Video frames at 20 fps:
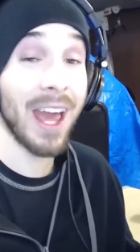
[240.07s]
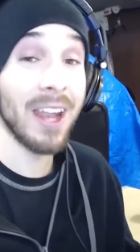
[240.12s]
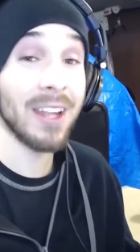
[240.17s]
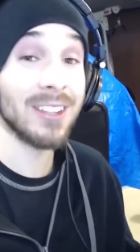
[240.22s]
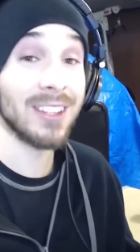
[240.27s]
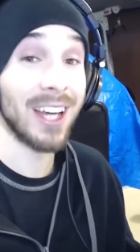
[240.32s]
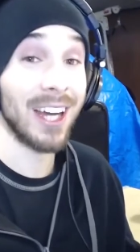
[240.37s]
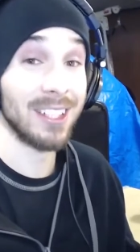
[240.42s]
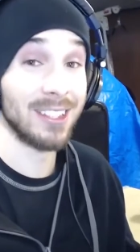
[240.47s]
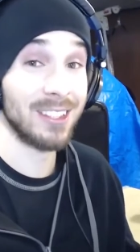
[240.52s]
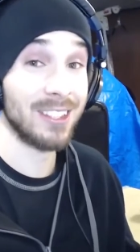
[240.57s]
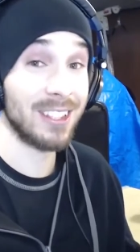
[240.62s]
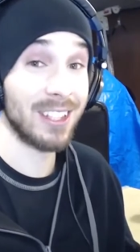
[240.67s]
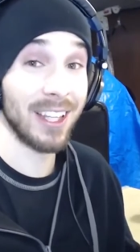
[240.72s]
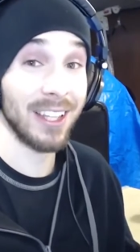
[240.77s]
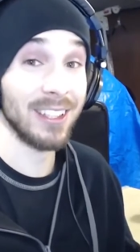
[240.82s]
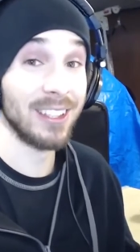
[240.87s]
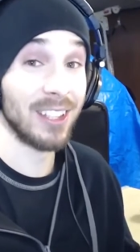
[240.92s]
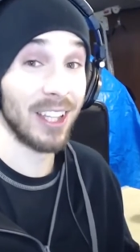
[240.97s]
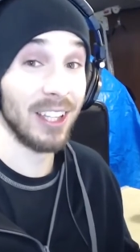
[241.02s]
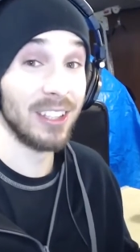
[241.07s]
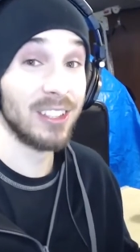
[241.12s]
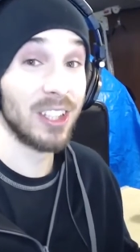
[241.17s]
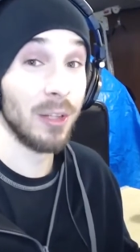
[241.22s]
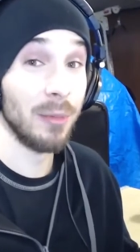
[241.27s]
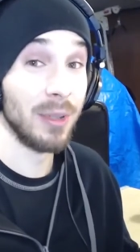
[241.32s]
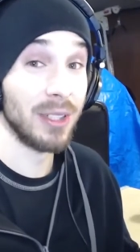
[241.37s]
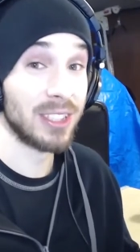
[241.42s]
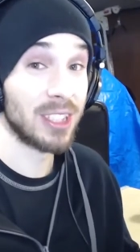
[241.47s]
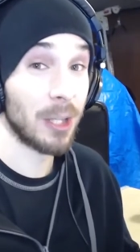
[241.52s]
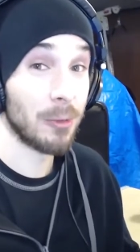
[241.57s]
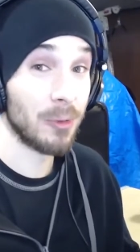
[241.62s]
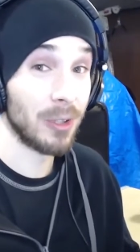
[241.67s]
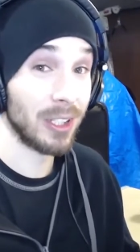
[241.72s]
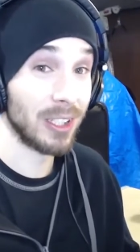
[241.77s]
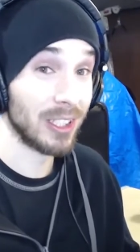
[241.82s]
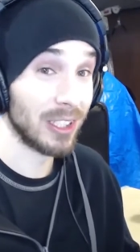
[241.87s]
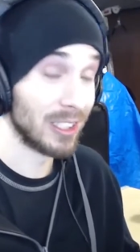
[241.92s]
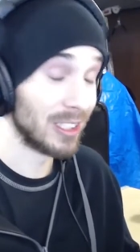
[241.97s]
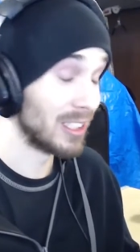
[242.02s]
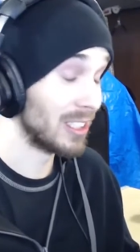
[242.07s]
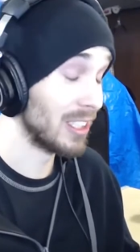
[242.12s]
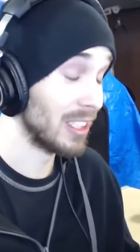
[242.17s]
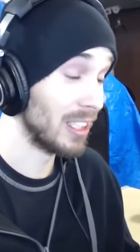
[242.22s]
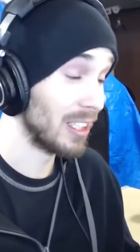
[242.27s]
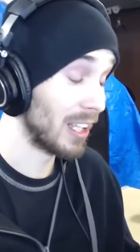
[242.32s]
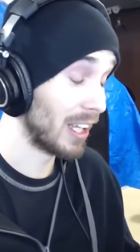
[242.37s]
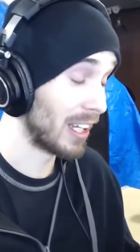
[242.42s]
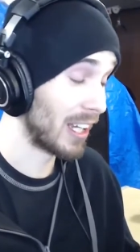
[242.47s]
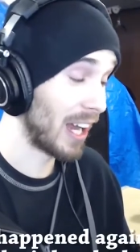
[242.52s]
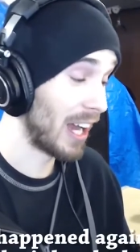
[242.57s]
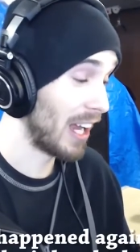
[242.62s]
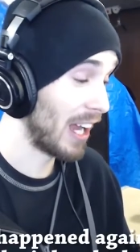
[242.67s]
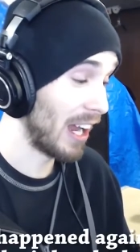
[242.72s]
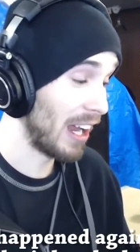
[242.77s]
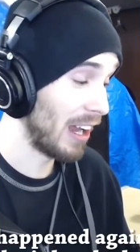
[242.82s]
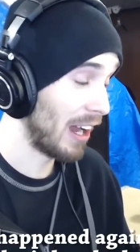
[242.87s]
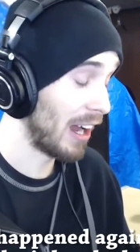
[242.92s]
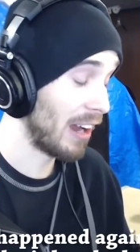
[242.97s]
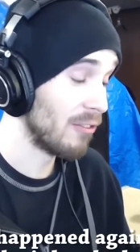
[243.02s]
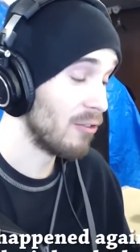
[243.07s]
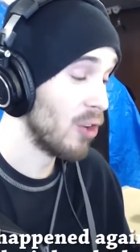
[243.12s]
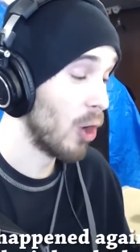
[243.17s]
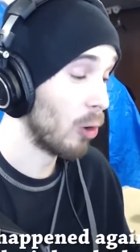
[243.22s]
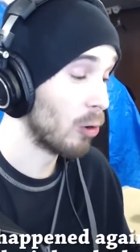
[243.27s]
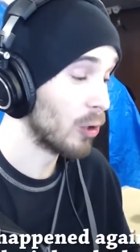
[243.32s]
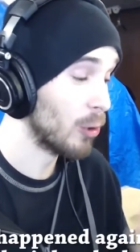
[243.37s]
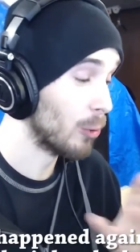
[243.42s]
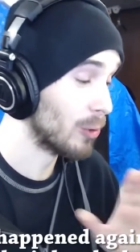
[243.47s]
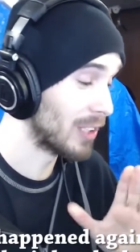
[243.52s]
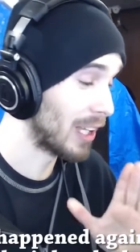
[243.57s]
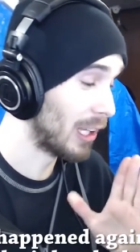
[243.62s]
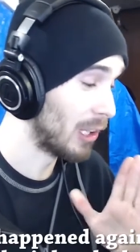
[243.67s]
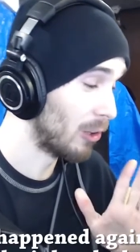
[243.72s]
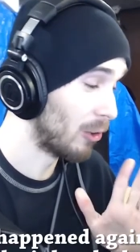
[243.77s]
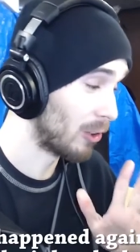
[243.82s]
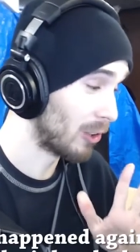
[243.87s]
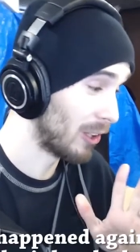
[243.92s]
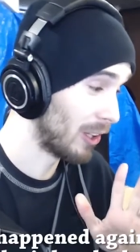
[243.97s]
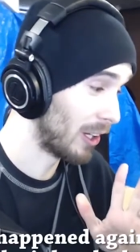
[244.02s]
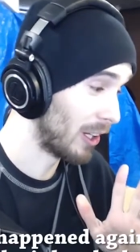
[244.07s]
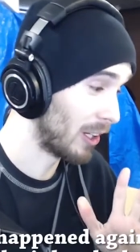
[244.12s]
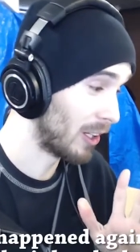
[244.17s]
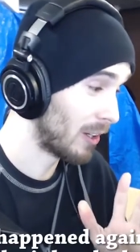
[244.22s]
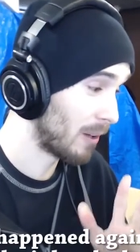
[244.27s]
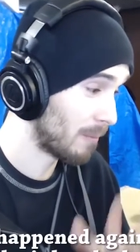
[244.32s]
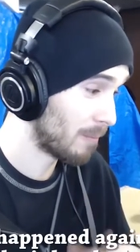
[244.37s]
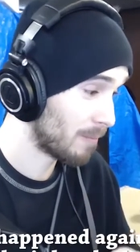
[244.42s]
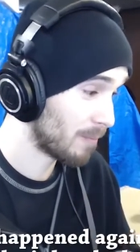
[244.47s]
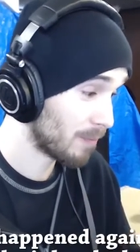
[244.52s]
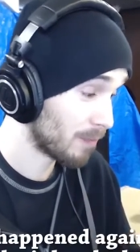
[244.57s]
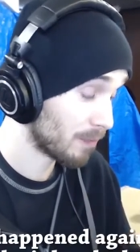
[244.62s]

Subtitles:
I edit that, it's gonna be something to see. Like, I have no clue what that looked like.